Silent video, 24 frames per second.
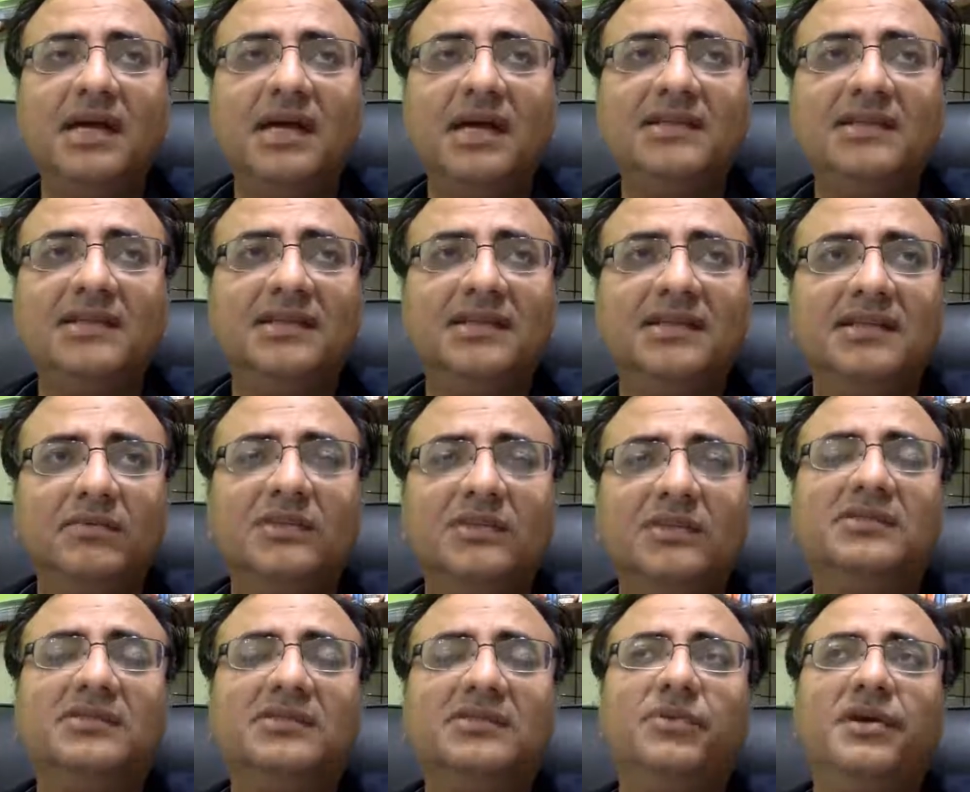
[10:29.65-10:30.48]
What's
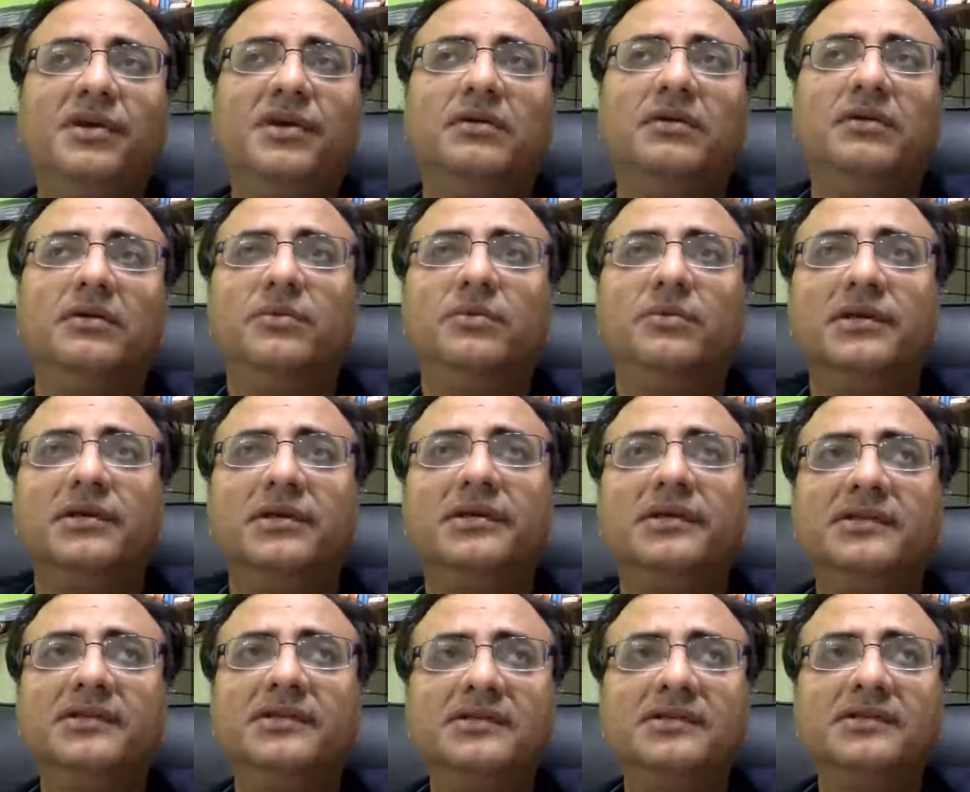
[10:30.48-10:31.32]
weird? Weird is
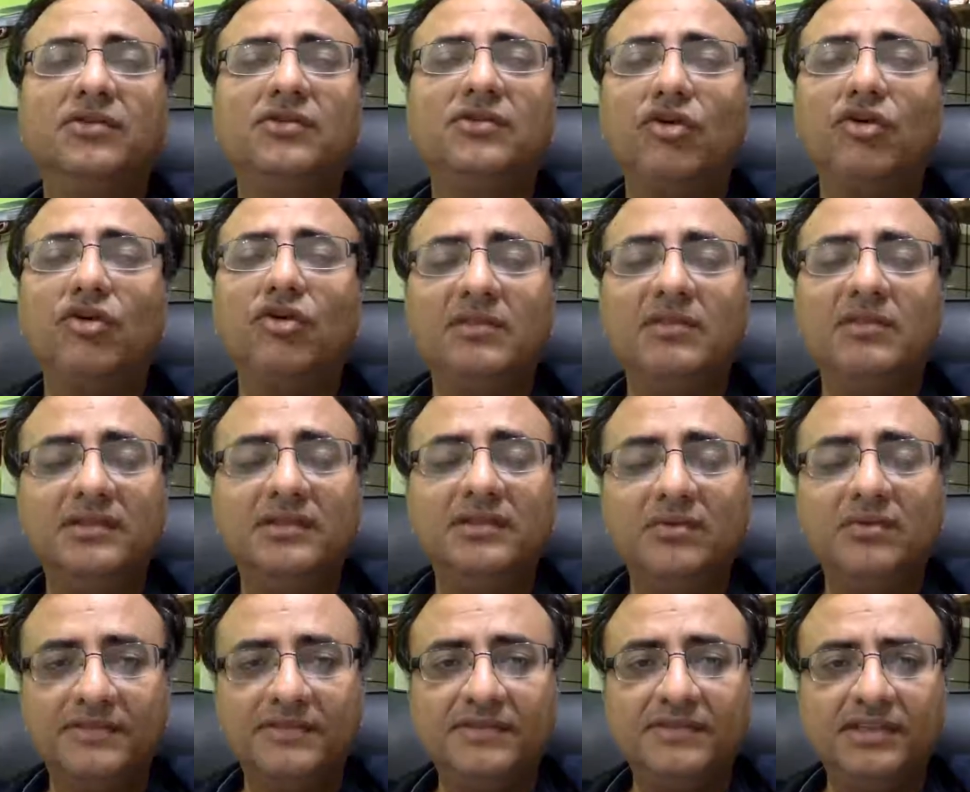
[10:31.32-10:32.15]
normally to us
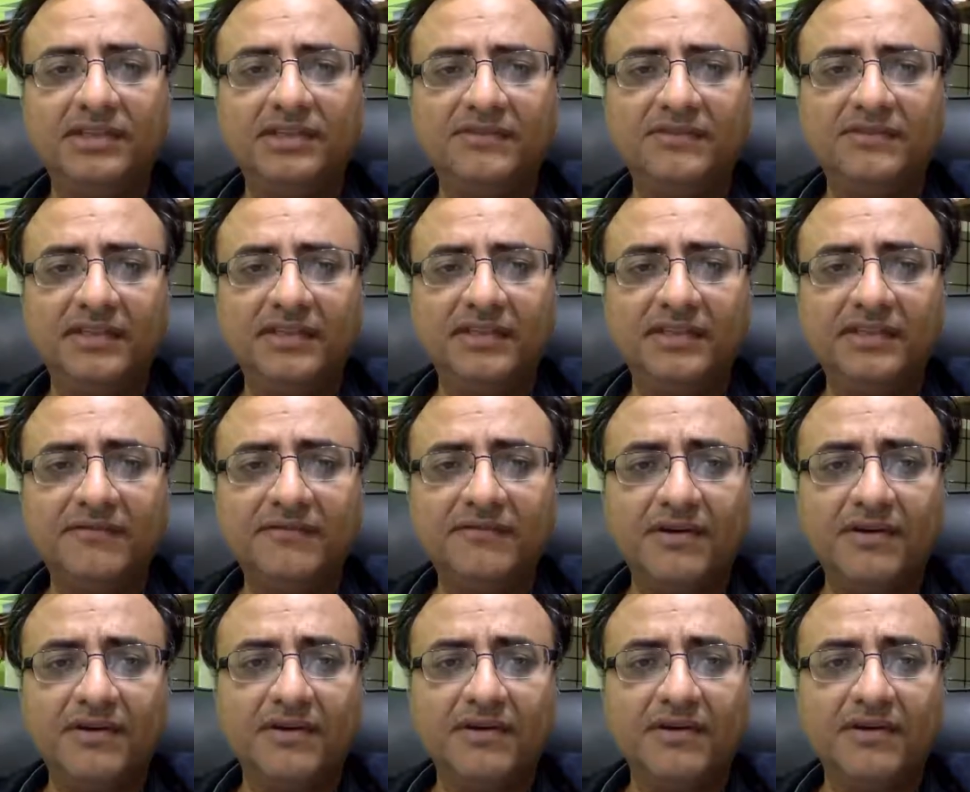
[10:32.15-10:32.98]
is which is very
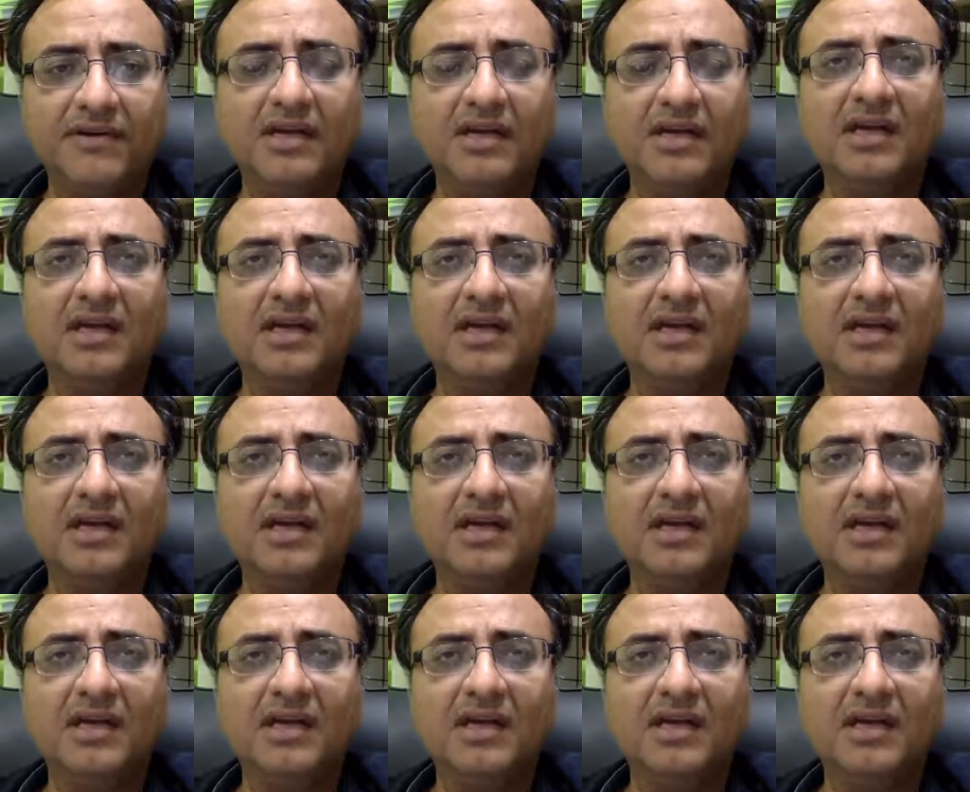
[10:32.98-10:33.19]
different.